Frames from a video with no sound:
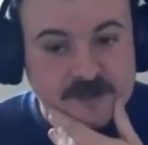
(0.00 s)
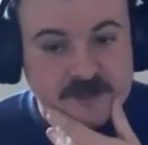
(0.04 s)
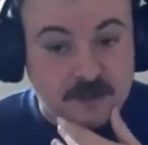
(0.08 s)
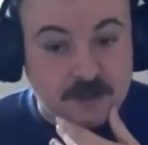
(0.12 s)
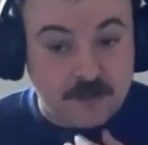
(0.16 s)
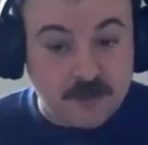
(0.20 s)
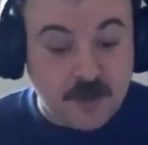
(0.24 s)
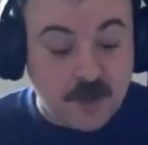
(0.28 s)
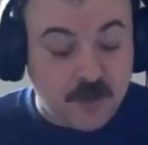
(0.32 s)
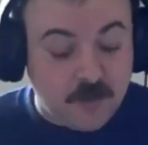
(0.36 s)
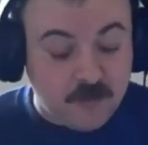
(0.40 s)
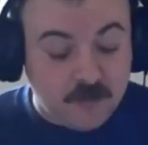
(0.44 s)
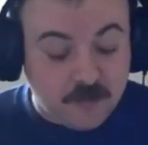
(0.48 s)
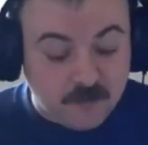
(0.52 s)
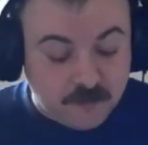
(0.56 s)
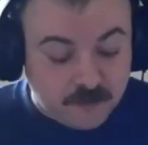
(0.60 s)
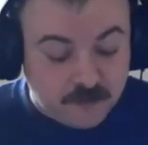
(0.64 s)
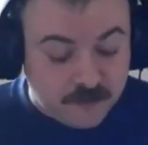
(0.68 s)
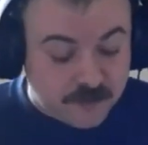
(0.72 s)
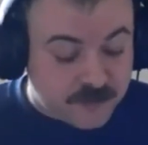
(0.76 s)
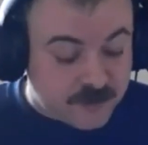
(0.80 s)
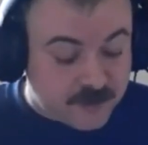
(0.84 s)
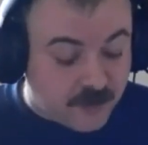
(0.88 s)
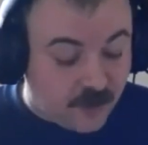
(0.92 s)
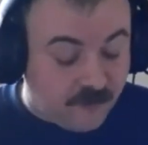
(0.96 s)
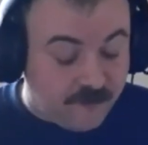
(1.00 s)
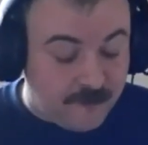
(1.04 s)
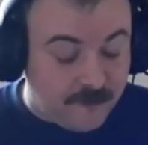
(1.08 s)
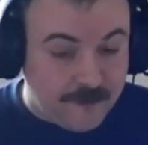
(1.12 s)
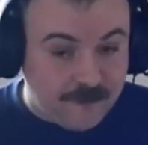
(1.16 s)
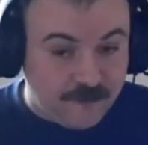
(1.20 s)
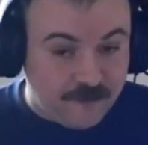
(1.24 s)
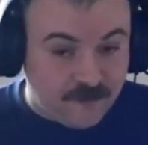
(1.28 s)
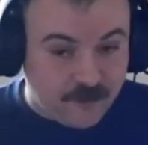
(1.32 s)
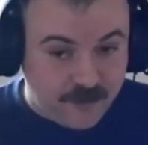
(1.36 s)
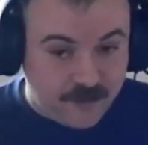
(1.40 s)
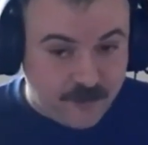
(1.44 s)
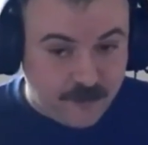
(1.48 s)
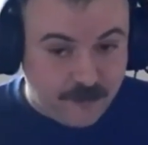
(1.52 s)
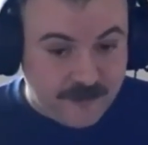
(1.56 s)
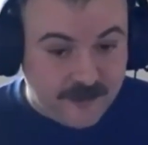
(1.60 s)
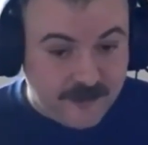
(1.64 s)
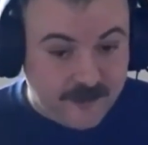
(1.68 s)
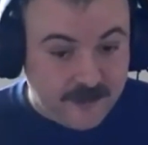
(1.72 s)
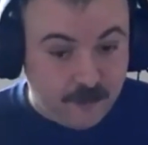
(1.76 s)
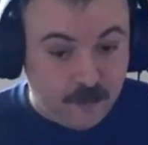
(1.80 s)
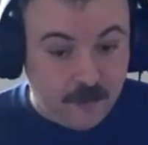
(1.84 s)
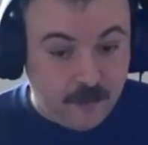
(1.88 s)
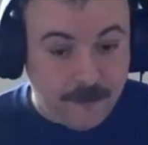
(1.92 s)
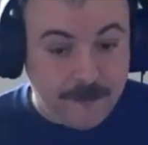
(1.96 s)
So no staff member at
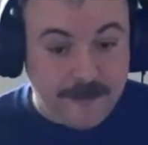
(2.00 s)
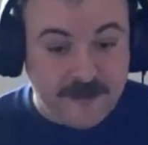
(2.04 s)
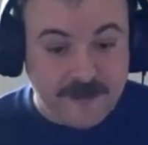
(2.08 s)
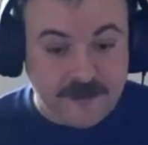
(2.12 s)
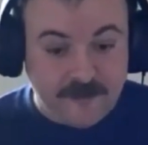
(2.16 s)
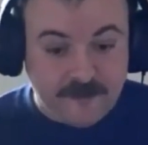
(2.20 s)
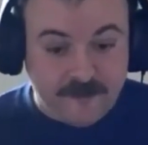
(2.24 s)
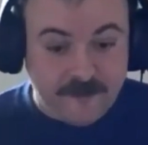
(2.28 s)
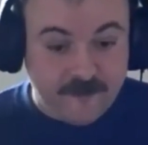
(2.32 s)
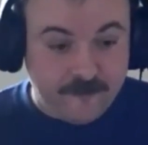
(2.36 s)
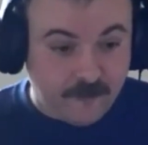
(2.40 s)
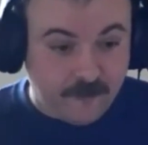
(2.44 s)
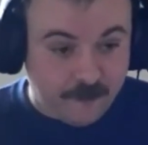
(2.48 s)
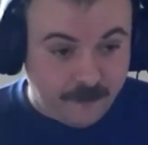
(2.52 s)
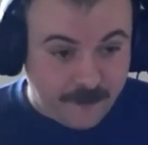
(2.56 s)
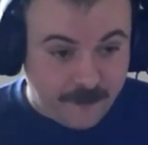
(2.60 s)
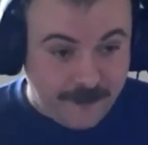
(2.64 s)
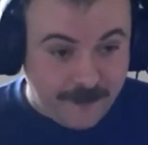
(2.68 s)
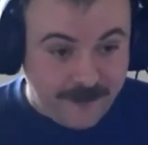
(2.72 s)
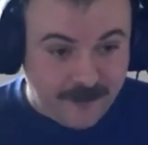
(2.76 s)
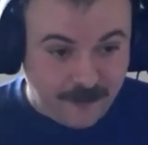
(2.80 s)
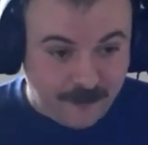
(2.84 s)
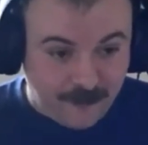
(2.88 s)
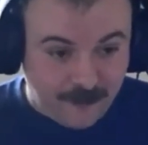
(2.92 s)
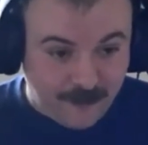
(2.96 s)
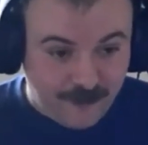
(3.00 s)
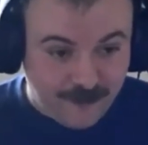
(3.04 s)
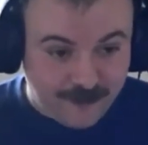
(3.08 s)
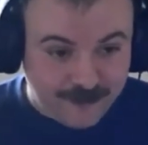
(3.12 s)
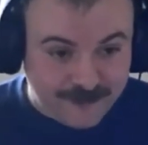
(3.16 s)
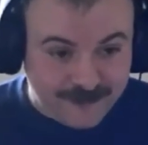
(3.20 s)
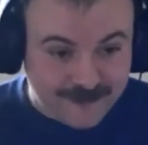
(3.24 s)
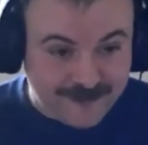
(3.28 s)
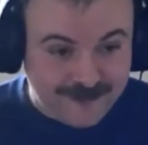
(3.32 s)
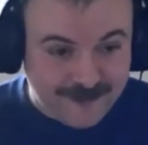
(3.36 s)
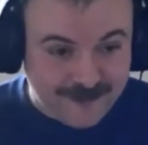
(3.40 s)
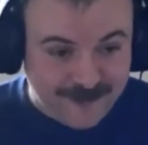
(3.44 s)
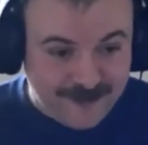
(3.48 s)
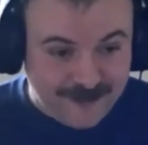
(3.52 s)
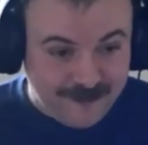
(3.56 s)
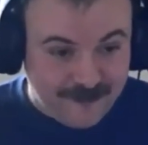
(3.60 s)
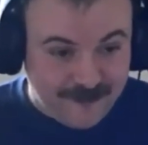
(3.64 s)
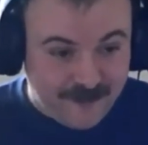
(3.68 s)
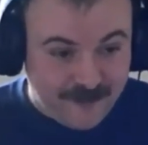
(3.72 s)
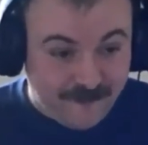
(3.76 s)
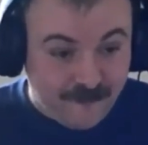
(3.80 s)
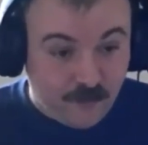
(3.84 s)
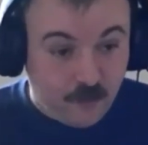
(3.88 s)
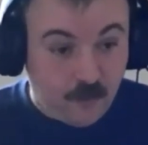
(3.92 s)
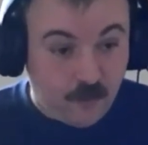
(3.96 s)
UEA will benefit from the pay award
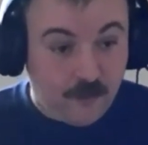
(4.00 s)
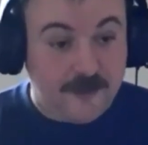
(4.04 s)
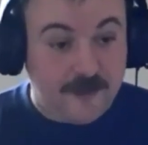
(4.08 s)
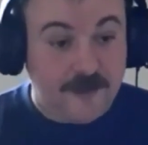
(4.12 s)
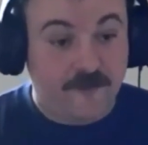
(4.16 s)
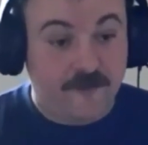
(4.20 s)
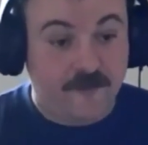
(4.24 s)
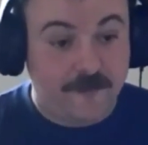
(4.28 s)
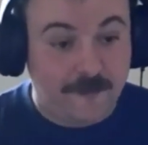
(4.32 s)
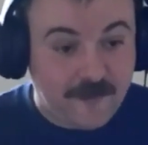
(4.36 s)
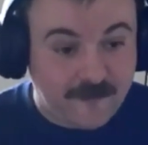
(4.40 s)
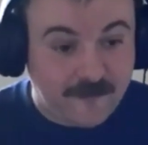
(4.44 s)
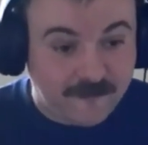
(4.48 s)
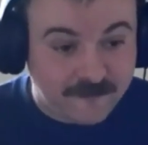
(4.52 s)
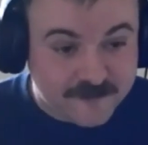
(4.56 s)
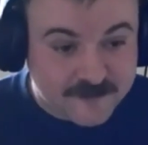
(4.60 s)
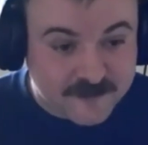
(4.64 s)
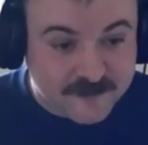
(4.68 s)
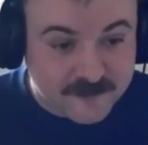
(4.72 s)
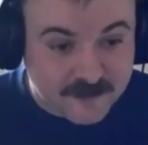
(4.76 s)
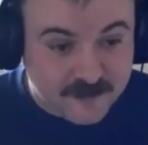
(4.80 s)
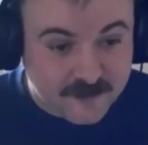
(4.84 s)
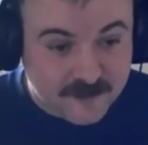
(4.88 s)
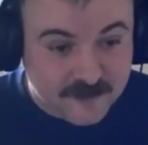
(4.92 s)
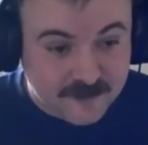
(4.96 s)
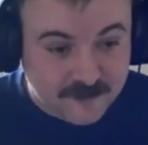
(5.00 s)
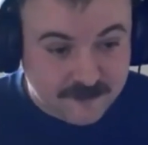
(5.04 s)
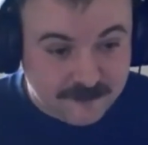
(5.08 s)
for 11 months.